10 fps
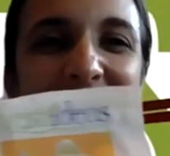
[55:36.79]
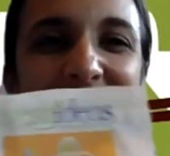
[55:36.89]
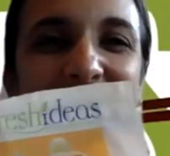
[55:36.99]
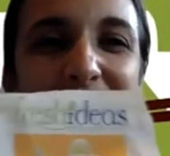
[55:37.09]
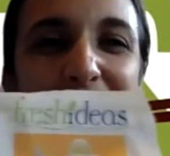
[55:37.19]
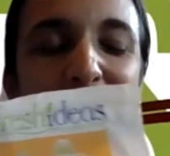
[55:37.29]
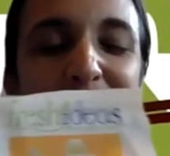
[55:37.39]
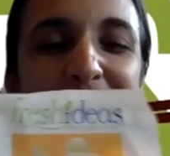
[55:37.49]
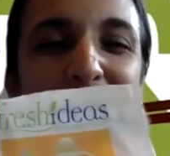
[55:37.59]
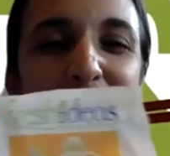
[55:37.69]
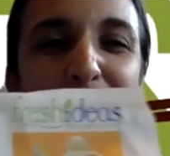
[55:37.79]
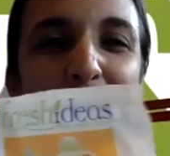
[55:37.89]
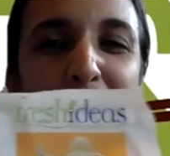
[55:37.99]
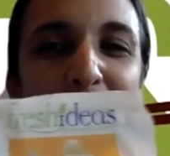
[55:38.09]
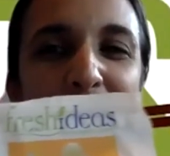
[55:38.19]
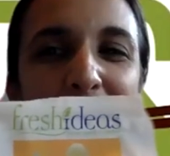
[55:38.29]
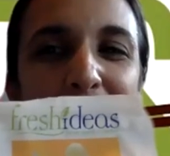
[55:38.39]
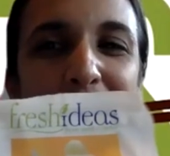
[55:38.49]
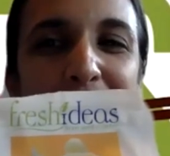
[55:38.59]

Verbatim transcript: Y'all remember? What's popcorn?